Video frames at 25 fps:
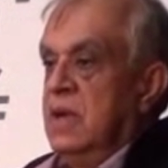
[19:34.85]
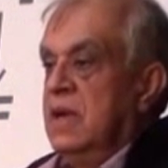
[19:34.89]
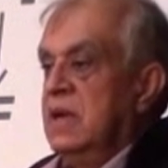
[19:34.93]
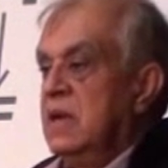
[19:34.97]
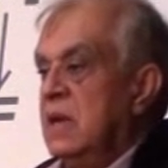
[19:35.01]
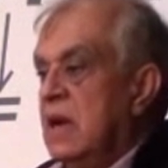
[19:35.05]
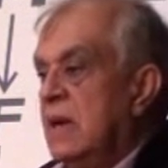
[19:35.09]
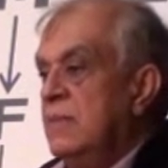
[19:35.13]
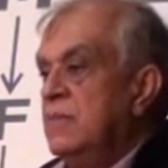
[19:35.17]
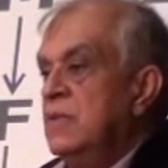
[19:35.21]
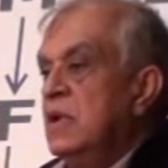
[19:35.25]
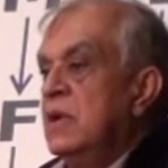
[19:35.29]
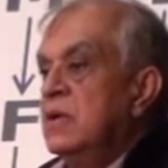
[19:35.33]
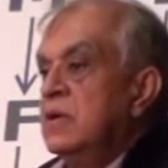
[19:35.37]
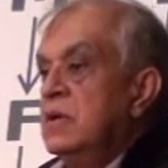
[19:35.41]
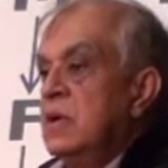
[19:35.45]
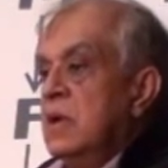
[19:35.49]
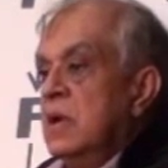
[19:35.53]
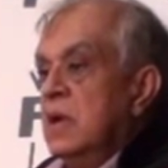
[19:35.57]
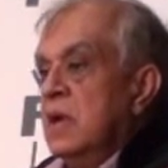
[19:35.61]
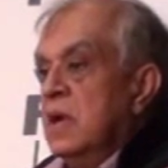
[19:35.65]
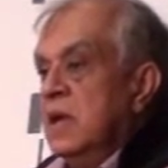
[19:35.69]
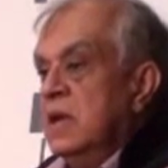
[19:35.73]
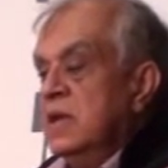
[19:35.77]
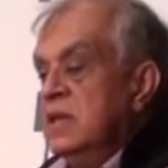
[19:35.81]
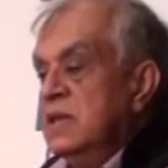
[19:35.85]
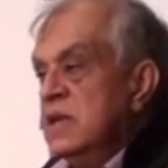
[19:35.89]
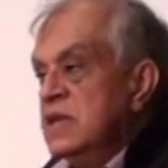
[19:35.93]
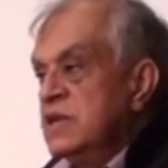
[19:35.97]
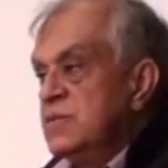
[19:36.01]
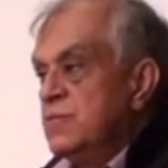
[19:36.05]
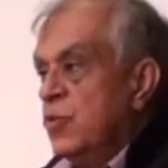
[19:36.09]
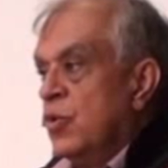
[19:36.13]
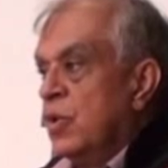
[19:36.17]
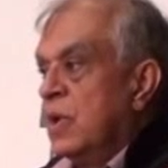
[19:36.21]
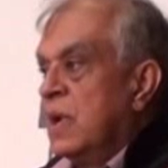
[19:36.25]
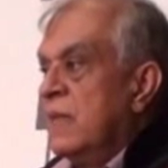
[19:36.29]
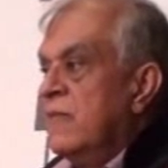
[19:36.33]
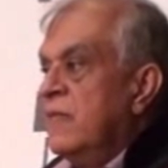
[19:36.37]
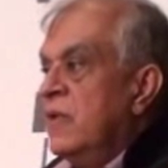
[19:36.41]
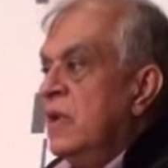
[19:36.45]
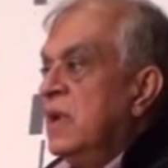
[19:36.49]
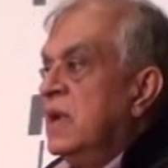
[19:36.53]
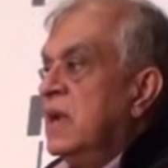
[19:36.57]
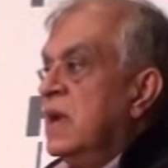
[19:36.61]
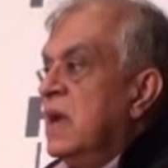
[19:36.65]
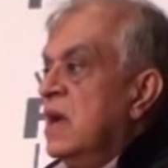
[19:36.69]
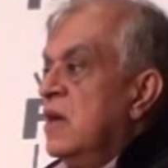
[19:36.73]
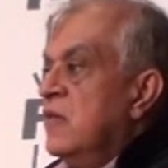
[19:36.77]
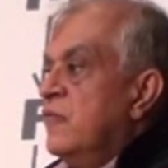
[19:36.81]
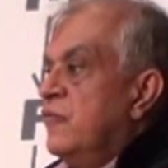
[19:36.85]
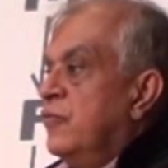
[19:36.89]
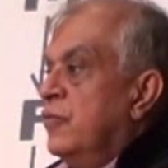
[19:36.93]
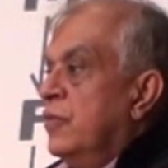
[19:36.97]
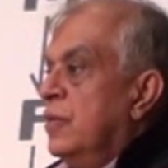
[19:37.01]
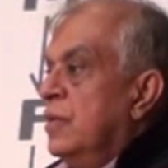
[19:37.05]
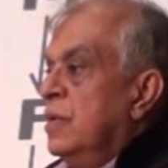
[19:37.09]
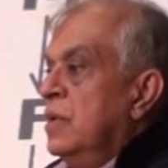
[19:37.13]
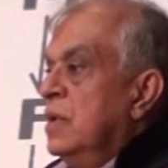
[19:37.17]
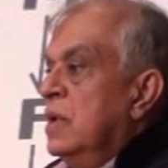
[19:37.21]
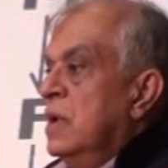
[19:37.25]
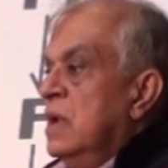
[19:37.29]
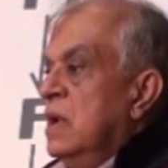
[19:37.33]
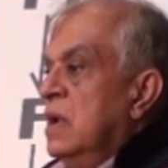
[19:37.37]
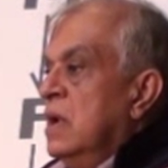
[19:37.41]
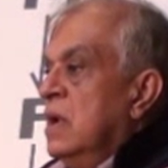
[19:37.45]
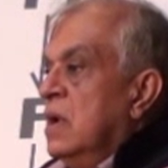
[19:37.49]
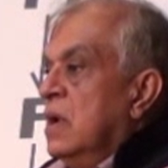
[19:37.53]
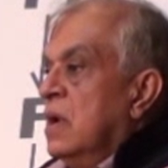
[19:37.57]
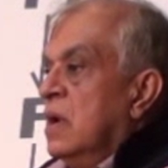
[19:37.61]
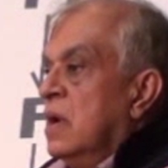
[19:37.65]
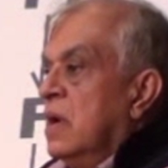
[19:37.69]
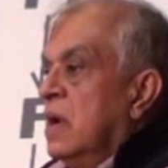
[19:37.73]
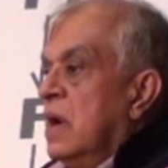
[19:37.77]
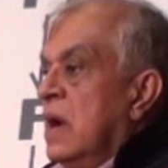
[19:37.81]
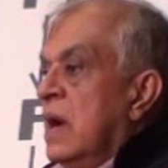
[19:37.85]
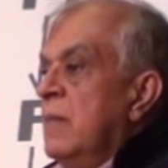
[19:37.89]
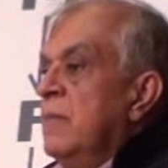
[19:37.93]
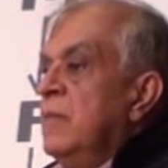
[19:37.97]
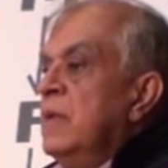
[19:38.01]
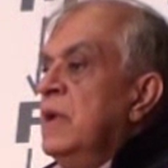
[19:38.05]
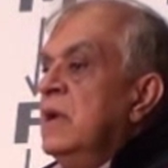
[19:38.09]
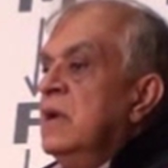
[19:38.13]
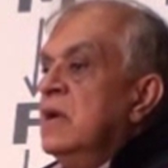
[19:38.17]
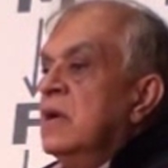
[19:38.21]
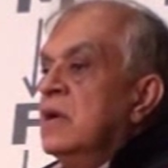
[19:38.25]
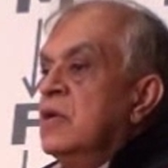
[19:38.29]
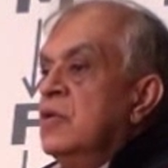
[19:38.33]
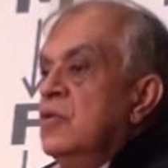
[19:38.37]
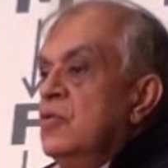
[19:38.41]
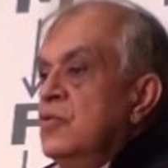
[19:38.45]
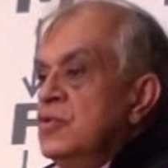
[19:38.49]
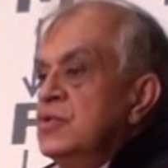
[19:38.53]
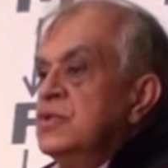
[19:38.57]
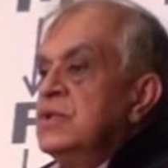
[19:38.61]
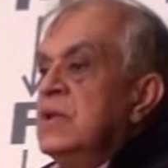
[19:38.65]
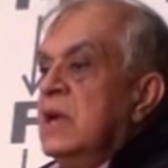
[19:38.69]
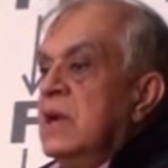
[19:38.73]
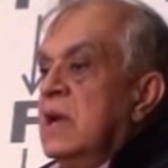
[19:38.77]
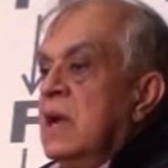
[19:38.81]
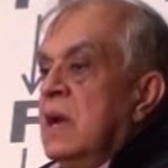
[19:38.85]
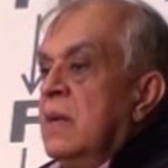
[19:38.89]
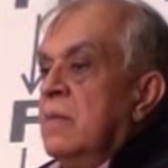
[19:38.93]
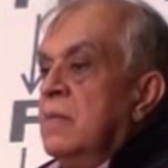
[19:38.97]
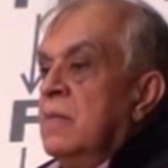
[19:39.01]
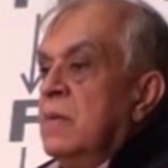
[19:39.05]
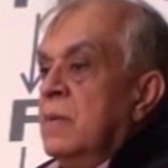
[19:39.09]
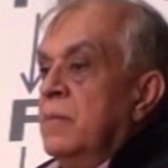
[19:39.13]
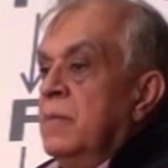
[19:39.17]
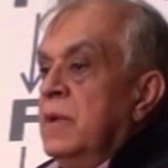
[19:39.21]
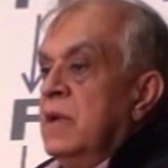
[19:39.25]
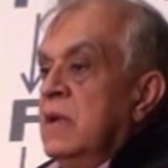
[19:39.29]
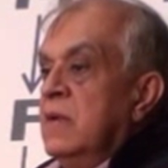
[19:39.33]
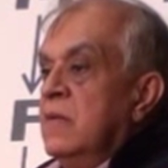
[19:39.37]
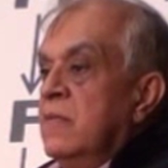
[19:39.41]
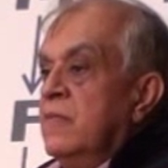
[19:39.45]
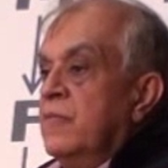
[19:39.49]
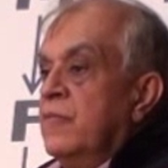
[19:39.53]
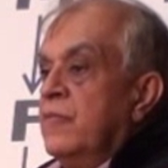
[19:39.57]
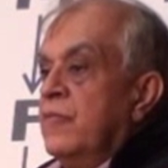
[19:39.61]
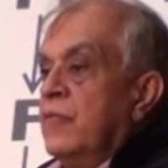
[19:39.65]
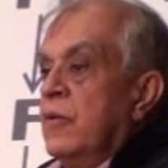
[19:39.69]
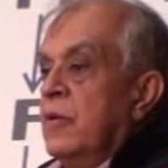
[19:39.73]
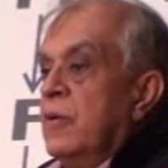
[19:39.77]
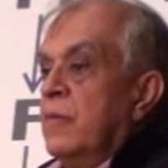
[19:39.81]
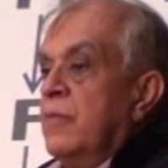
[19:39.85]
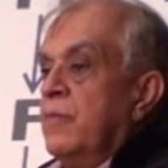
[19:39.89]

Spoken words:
And I'm not, in this book, I'm very careful. I'm being accused that I'm being,